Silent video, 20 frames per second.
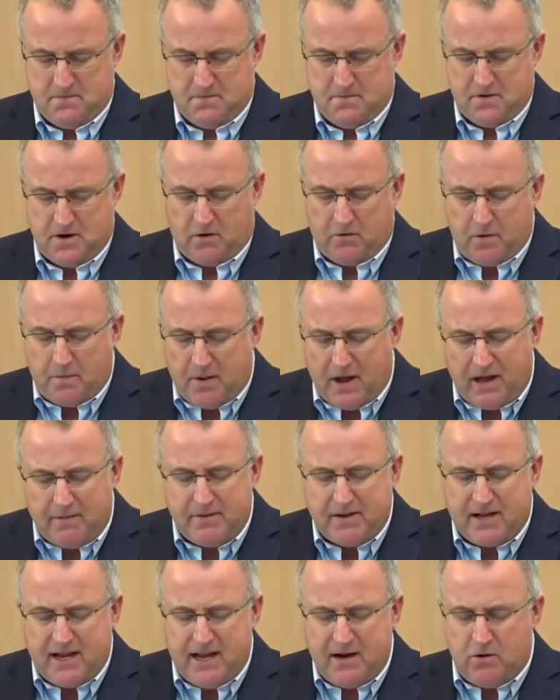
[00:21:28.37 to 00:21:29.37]
A
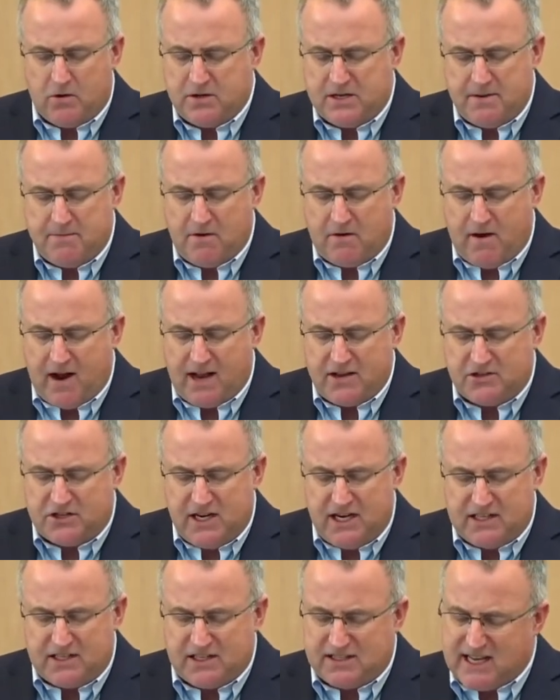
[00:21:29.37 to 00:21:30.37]
Republican or Democrat
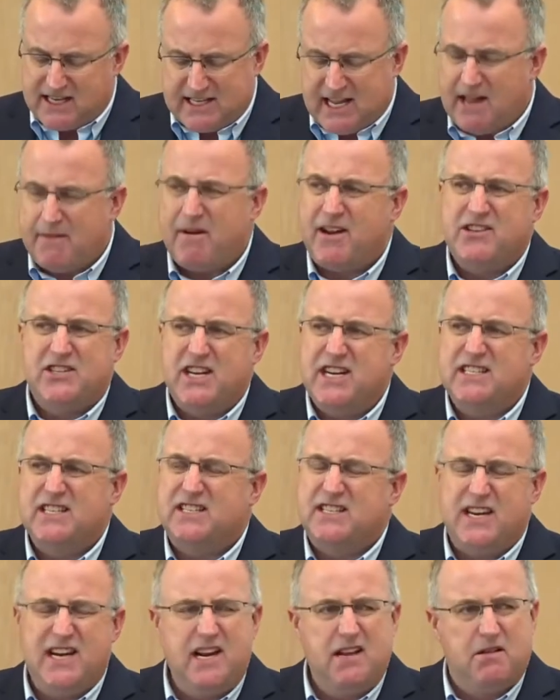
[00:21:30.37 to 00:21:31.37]
Jesus, that's not my Jesus
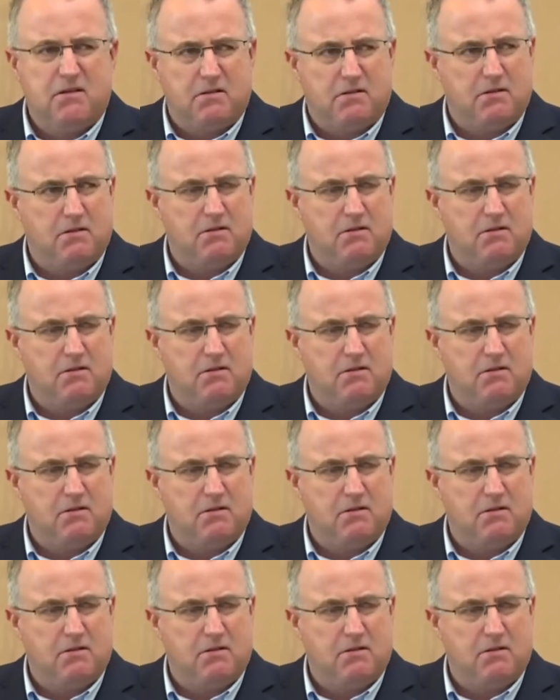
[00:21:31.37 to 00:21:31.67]
either.